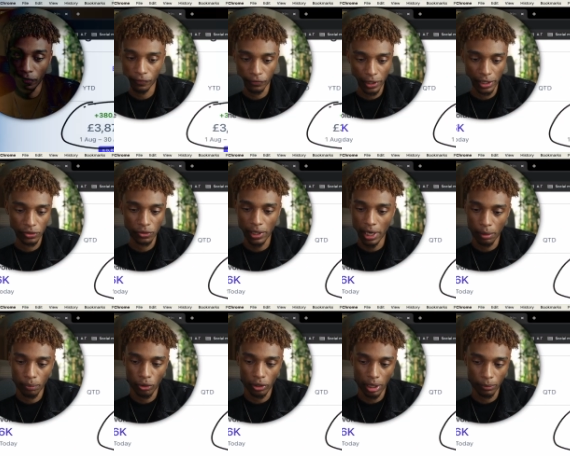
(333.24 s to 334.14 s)
of friends you get the
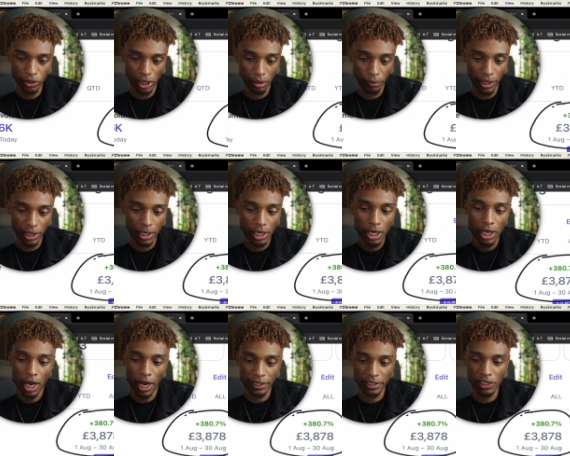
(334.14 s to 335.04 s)
point i'm trying to make
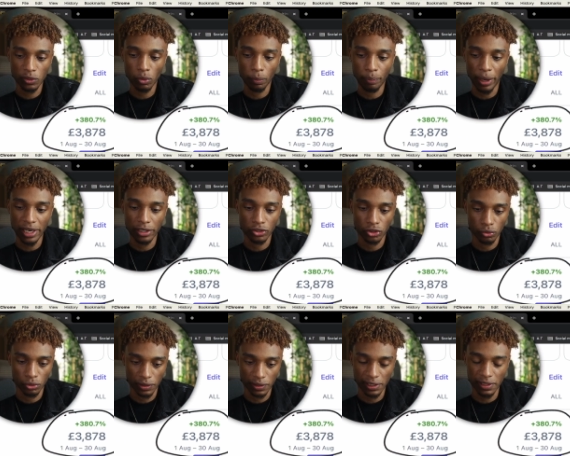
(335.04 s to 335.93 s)
and these were beta
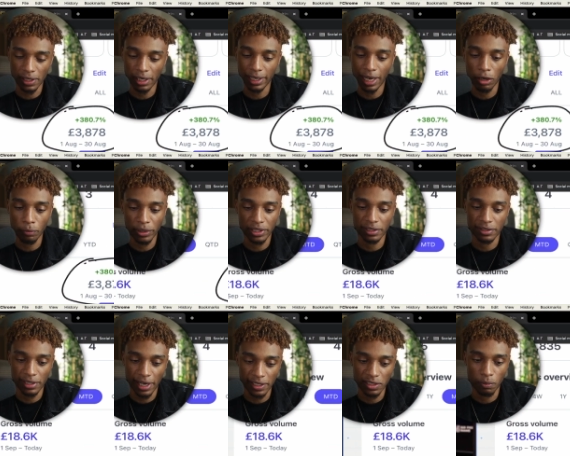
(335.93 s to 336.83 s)
students these allowed me to
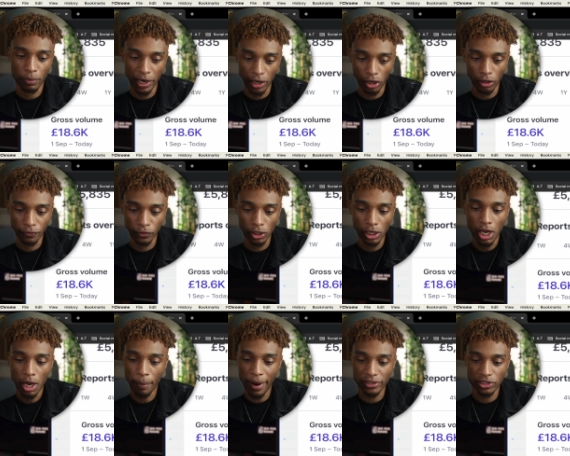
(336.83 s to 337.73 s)
test my offer
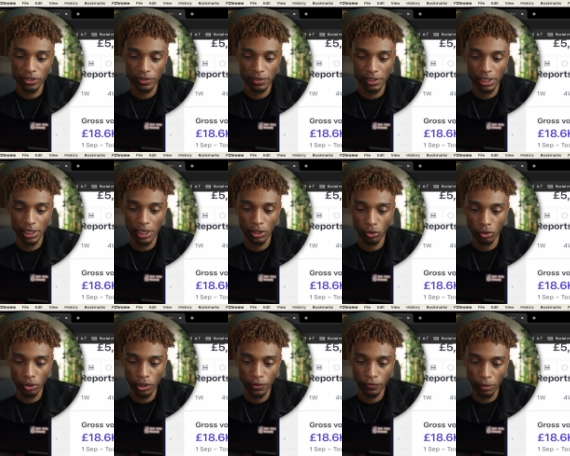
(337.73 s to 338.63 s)
but as you can see in
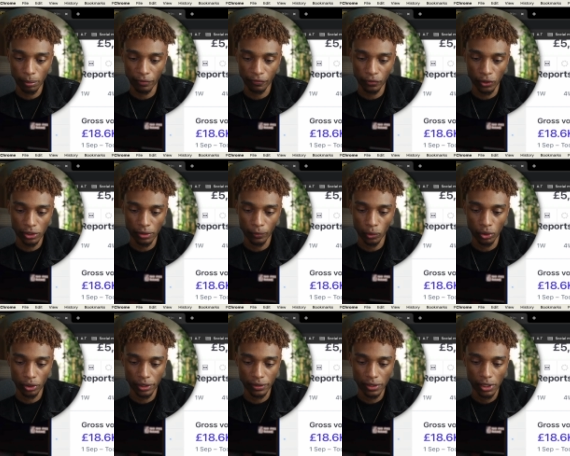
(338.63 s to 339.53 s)
august from the 1st of
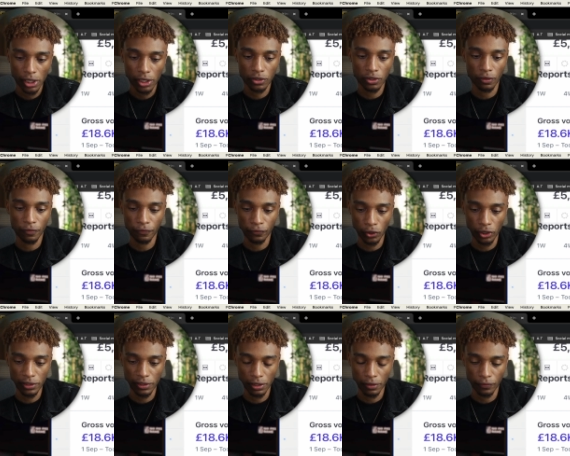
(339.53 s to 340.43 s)
august to the
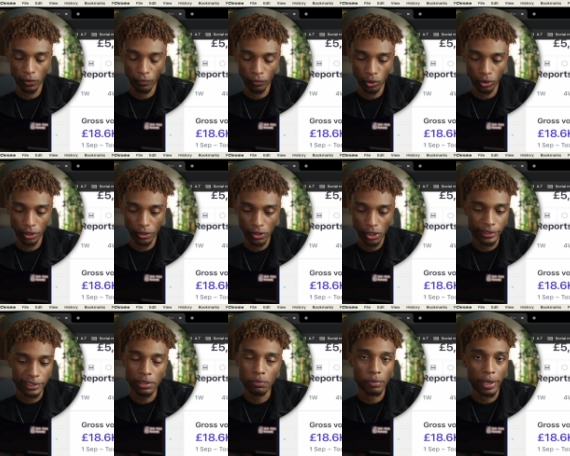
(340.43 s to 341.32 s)
30th of august we
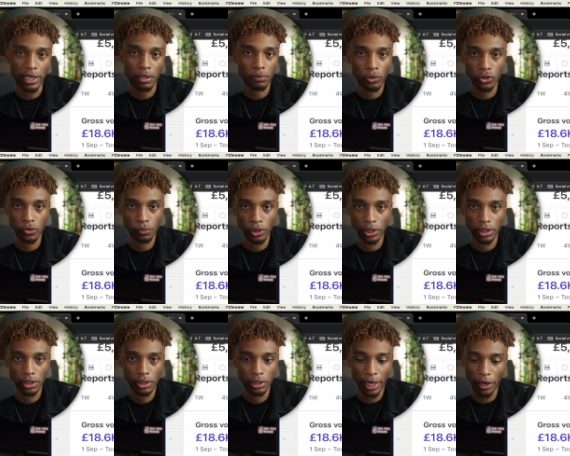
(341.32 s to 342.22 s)
didn't make much
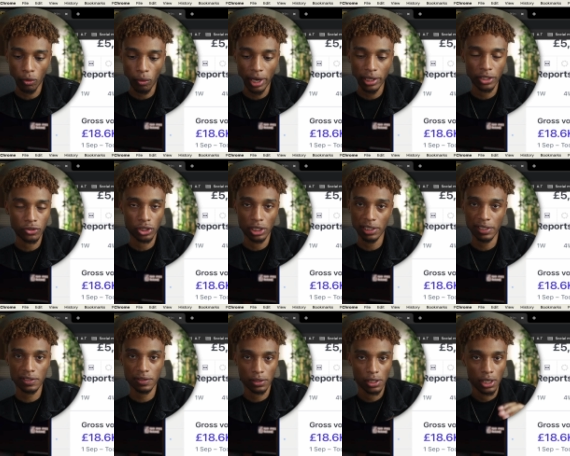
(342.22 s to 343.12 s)
money like quite literally and
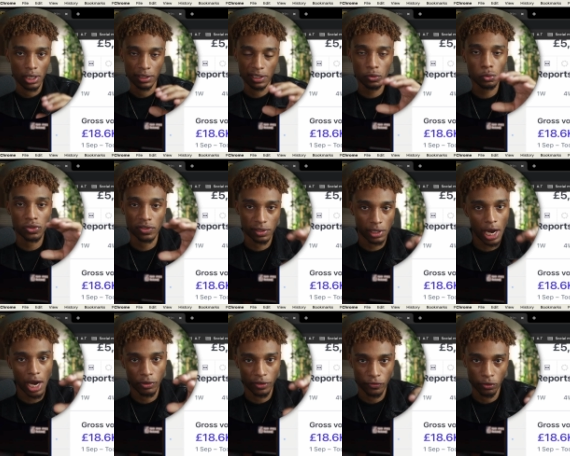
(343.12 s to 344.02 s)
this is this was
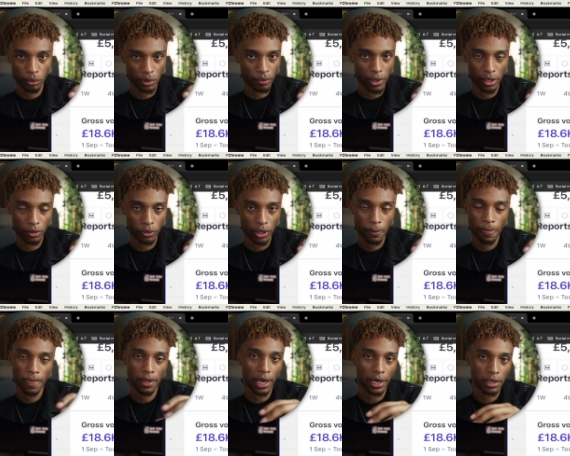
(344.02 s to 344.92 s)
scary for me by the way
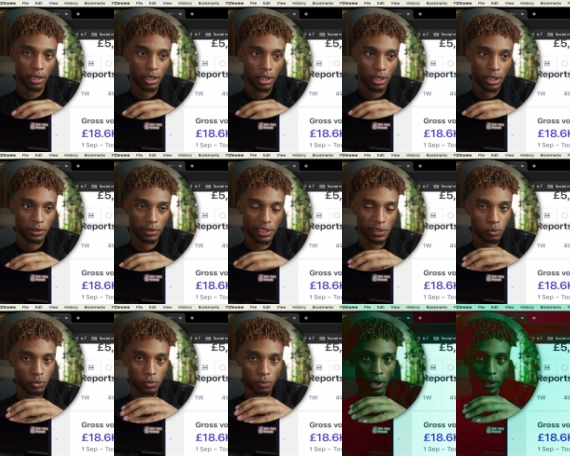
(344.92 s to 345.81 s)
like this was